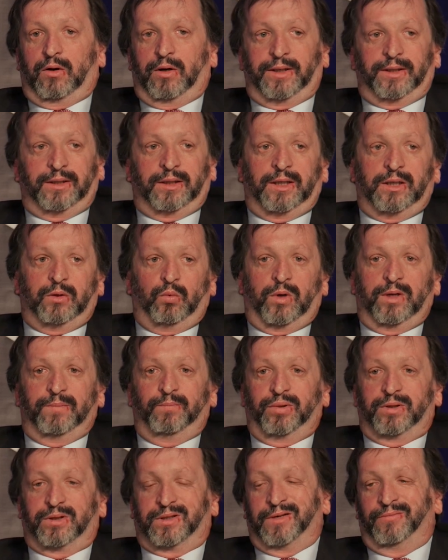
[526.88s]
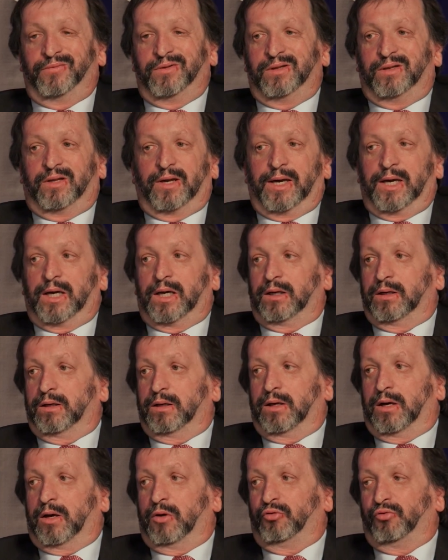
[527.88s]
in any one given day,
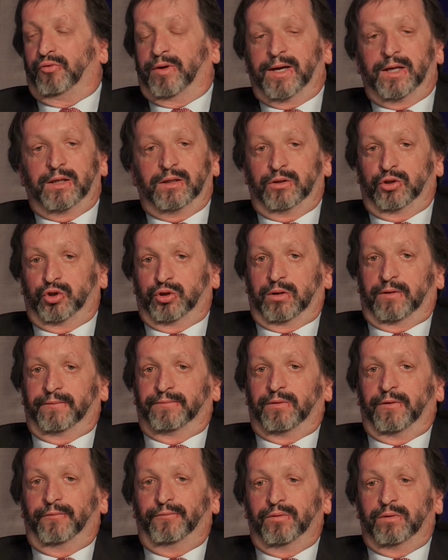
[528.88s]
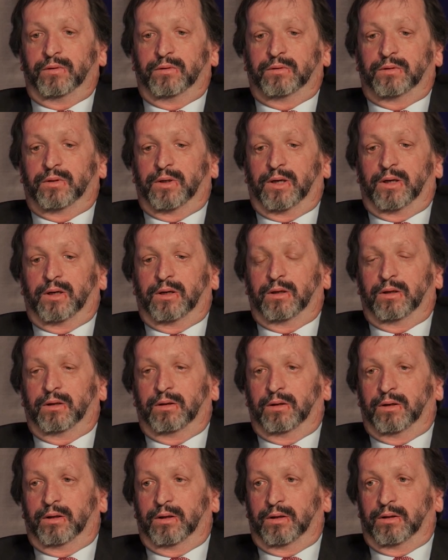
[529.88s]
a range of different
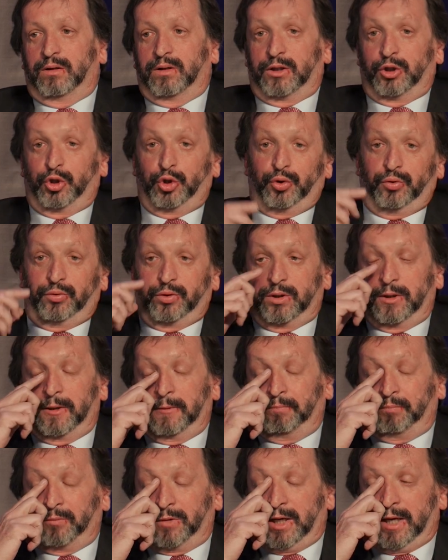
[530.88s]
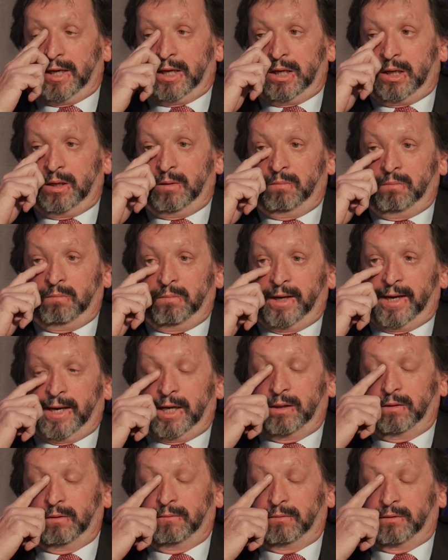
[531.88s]
issues
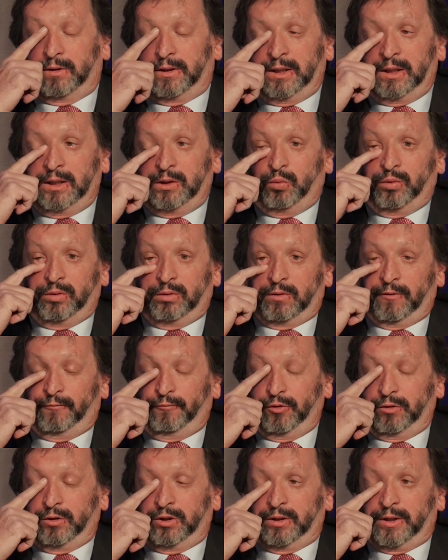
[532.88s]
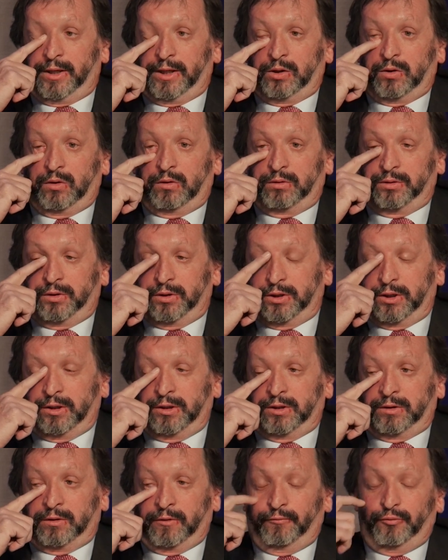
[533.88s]
and dealing with different stakeholders
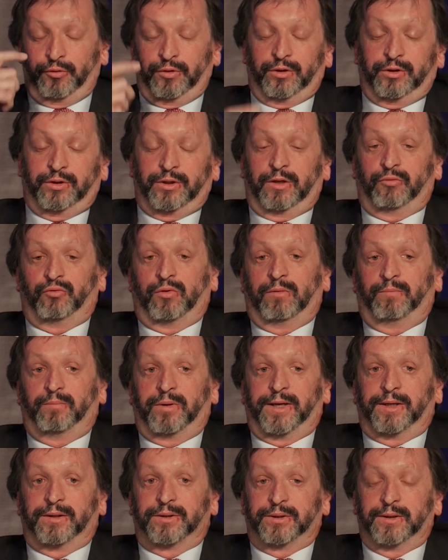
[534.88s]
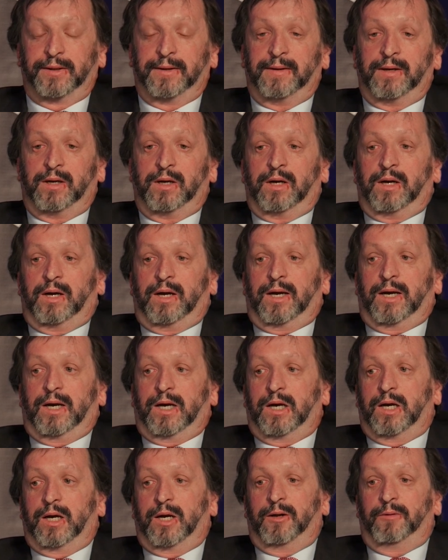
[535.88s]
and different role players.
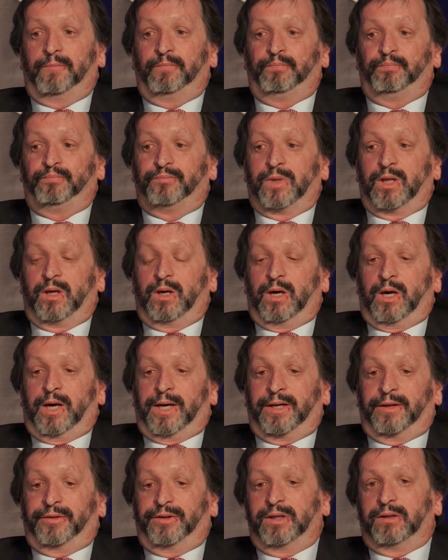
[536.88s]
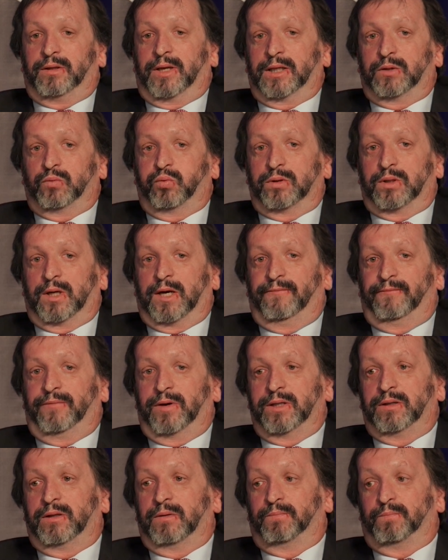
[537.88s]
And I think that's what I
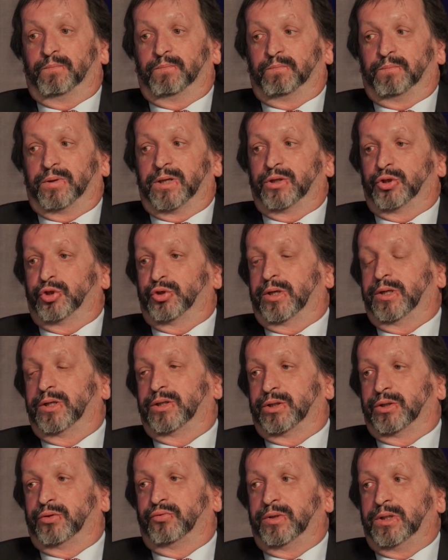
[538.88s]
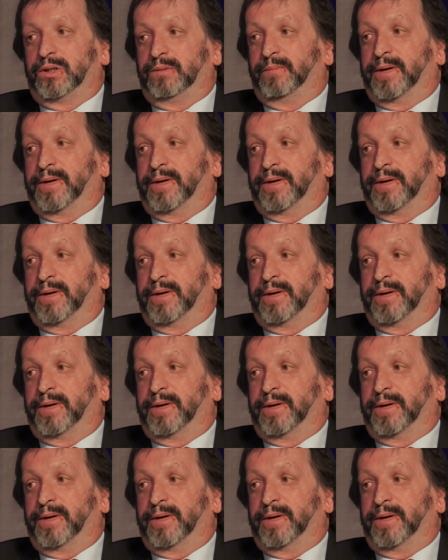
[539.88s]
find the biggest challenge is really